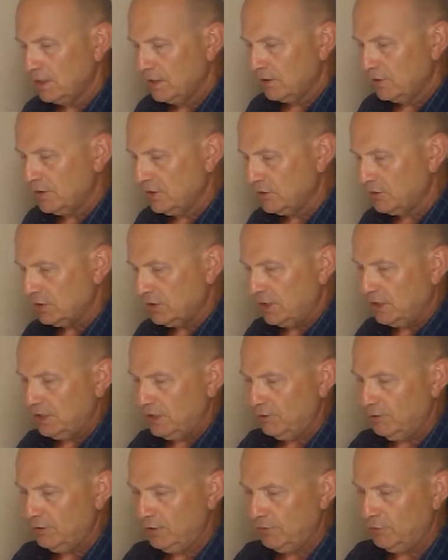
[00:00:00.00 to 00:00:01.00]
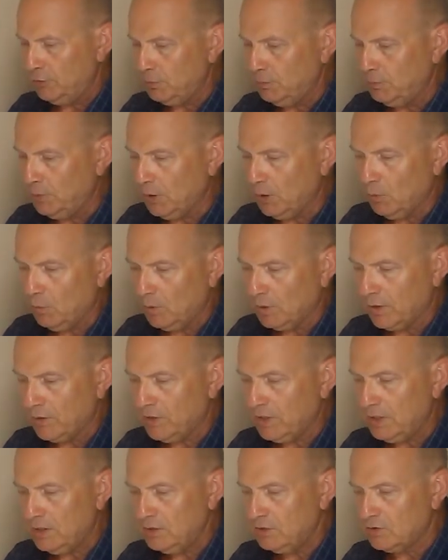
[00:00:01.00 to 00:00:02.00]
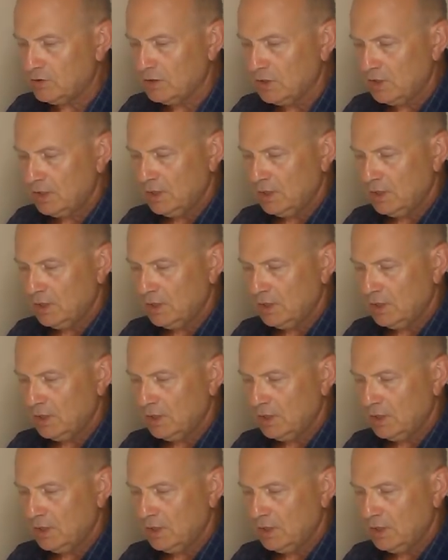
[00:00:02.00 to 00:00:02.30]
This thing, even if you built one of these,